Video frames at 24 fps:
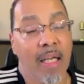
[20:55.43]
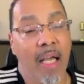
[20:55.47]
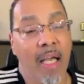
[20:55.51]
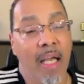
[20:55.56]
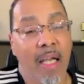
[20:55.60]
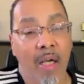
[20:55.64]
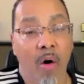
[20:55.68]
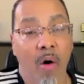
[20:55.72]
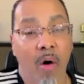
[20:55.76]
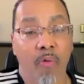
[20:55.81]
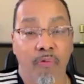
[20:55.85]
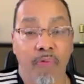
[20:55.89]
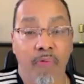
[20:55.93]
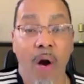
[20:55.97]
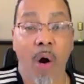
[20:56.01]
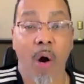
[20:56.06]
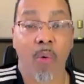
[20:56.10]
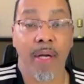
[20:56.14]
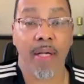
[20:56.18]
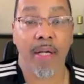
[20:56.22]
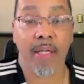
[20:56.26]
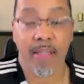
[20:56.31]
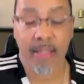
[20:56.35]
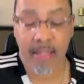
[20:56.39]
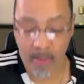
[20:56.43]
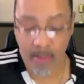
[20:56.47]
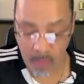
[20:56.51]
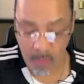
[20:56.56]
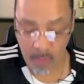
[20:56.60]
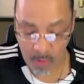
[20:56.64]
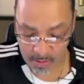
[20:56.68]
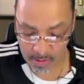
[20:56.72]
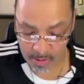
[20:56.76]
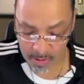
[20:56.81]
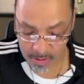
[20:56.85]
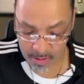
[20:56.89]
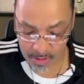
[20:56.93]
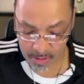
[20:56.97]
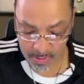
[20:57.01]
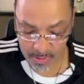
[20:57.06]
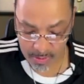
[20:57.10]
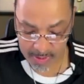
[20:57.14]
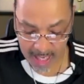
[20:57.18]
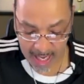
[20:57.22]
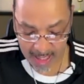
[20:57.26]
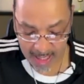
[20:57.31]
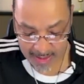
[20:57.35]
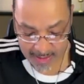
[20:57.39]
and go forward, he wants you to
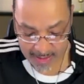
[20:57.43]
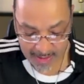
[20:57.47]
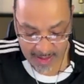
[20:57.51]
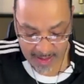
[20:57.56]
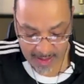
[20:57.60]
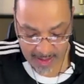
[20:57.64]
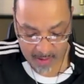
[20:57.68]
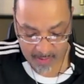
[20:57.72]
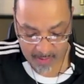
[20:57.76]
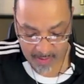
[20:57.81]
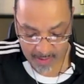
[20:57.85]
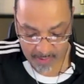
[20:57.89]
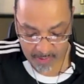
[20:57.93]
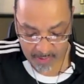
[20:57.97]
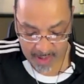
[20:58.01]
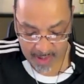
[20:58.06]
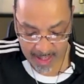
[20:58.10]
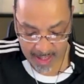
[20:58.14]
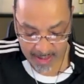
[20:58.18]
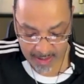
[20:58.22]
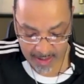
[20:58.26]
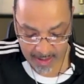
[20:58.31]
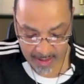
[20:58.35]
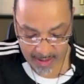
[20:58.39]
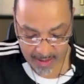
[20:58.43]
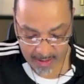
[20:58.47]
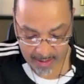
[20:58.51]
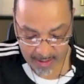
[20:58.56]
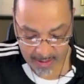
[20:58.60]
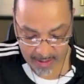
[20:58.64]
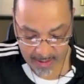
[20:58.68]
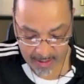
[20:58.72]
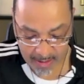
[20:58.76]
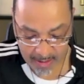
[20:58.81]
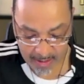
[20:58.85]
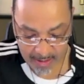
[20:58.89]
do that. I'll leave it right there.